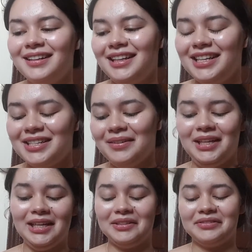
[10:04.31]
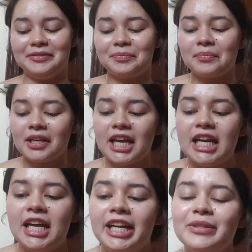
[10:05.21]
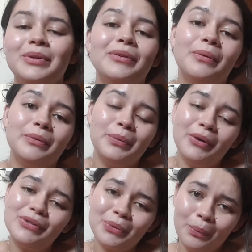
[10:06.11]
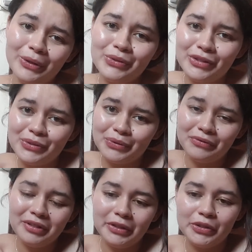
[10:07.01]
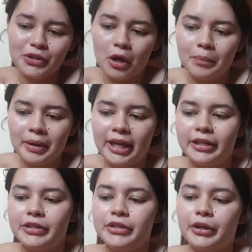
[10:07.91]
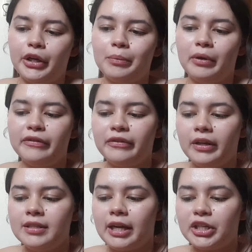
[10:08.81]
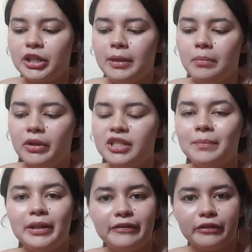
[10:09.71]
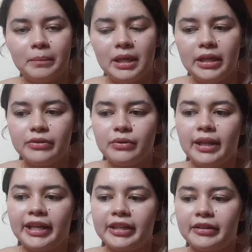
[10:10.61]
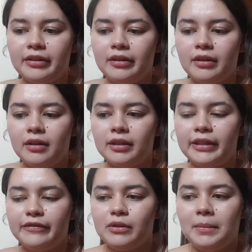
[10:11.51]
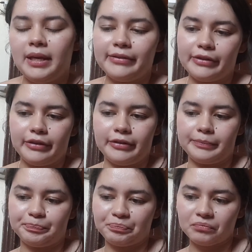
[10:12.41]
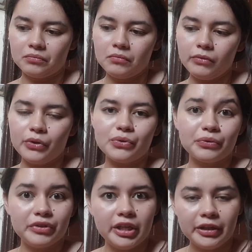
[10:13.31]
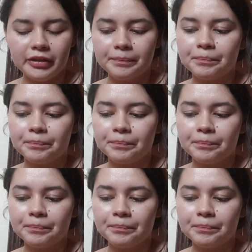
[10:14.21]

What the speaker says: I actually really love it. And then we also went to the souvenir shop, and her boyfriend actually bought something for me to like give to me as a souvenir.